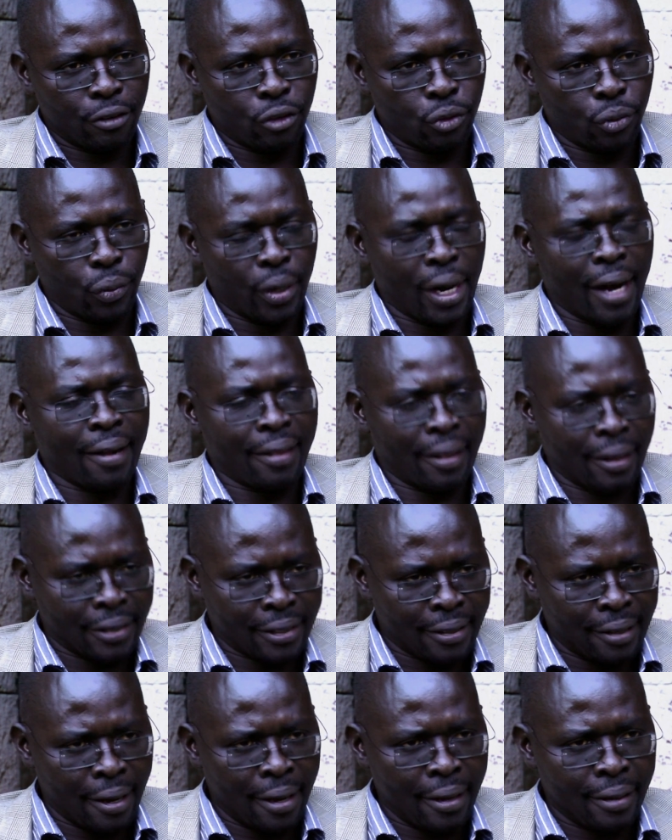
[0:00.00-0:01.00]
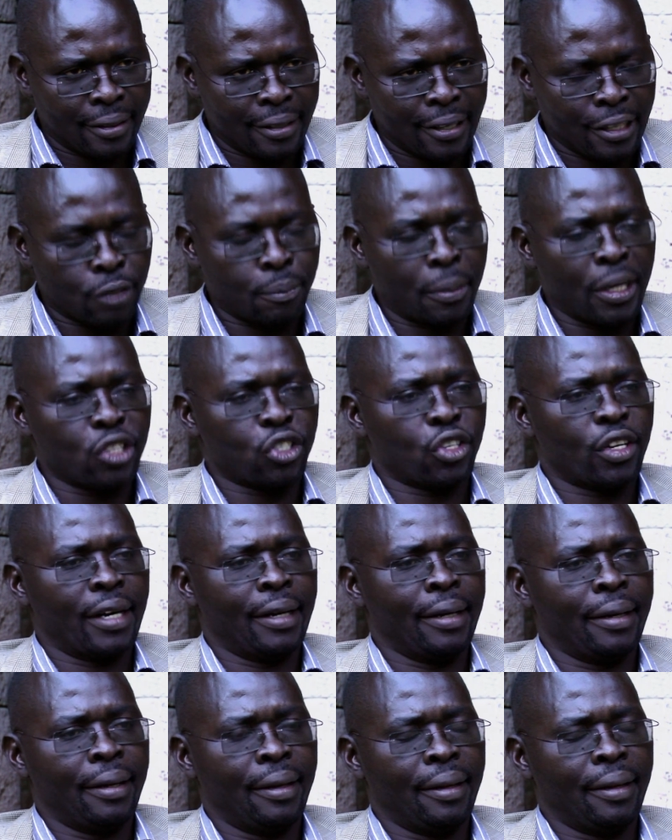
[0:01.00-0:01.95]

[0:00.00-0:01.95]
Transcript: to other states, especially